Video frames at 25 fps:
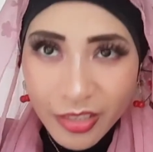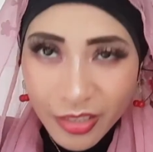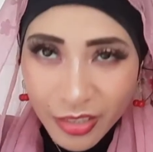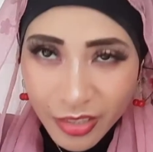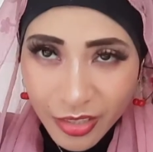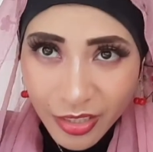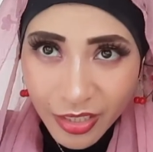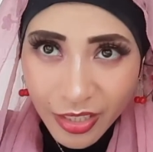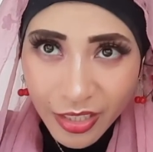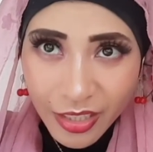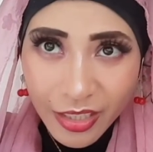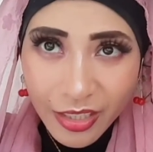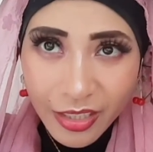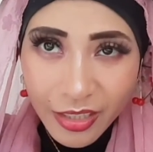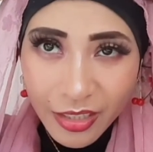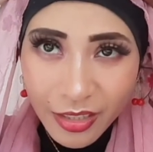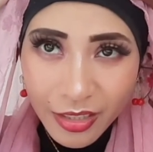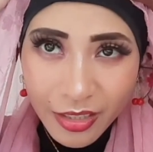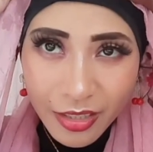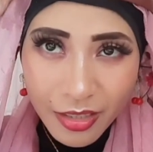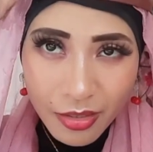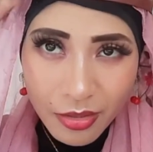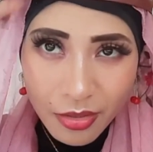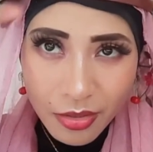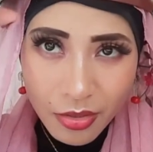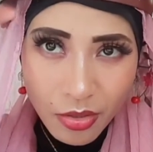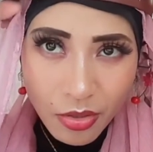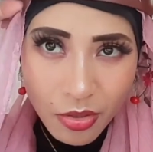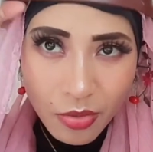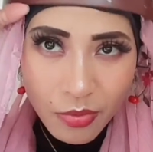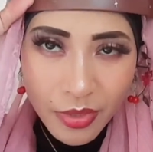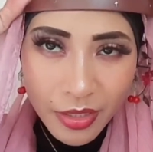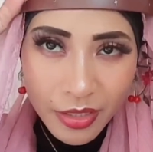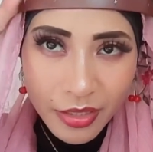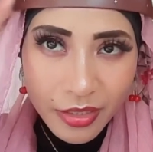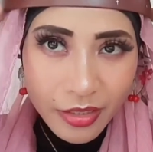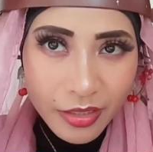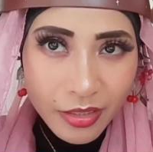this. Oh
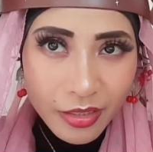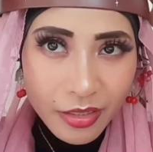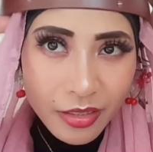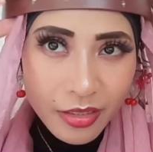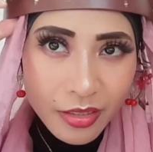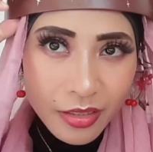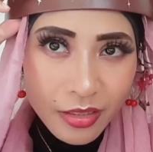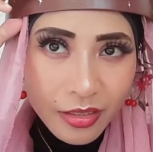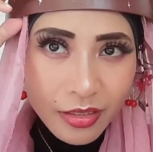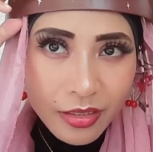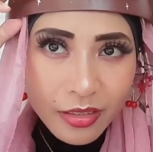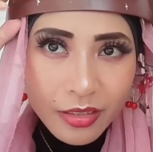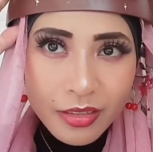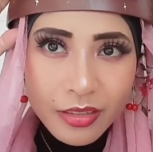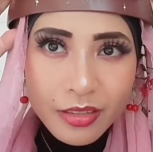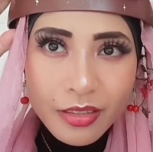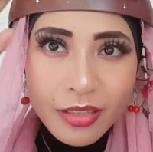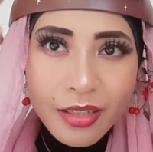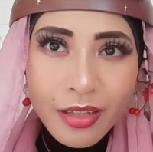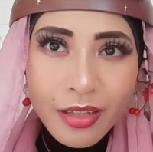my god.